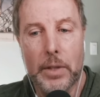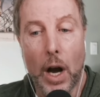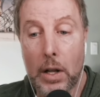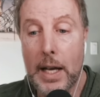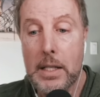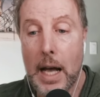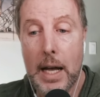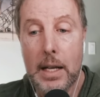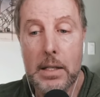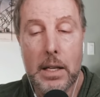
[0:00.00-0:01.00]
All
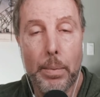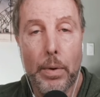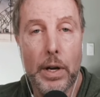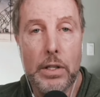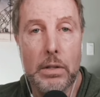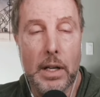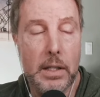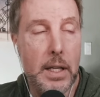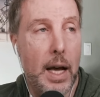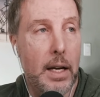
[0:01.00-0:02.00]
anxiety is separation
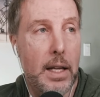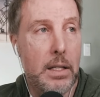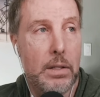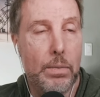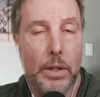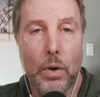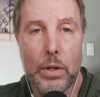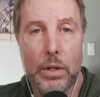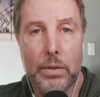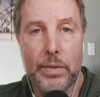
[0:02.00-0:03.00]
anxiety. That's what
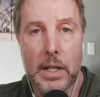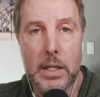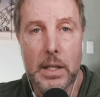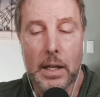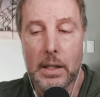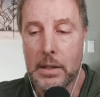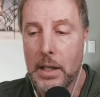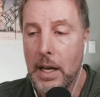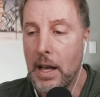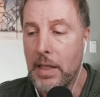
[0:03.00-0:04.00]
Gordon Neufeld said. And,
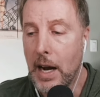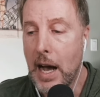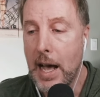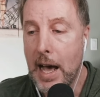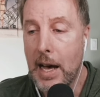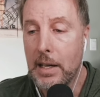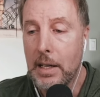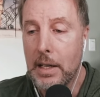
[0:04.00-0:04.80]
and then I add,